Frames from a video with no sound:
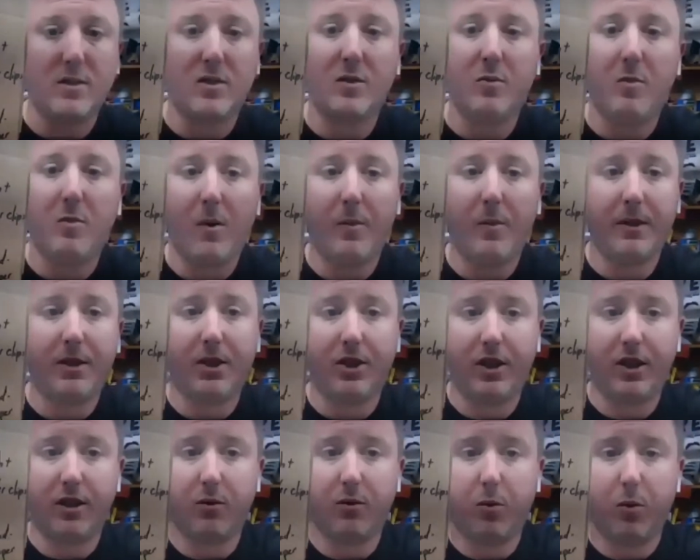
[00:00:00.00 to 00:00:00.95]
The small ones
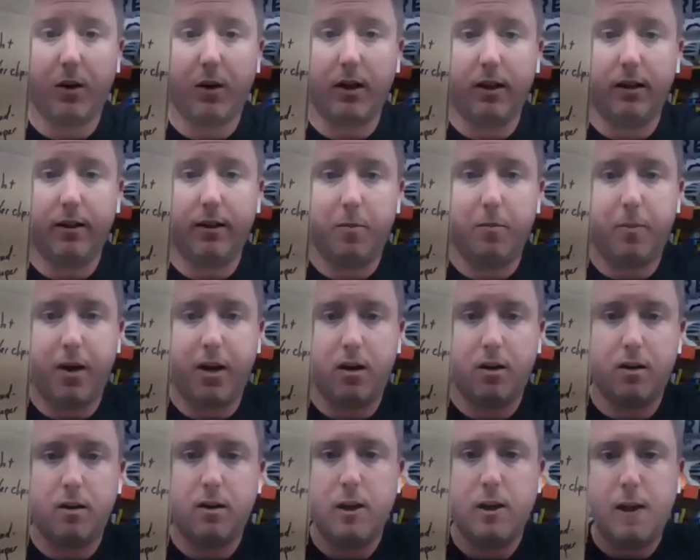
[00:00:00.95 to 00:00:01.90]
just work a little
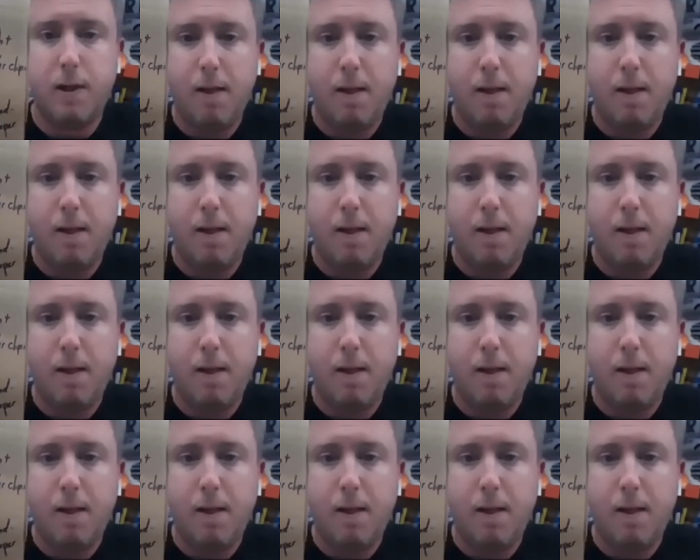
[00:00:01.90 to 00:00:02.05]
better.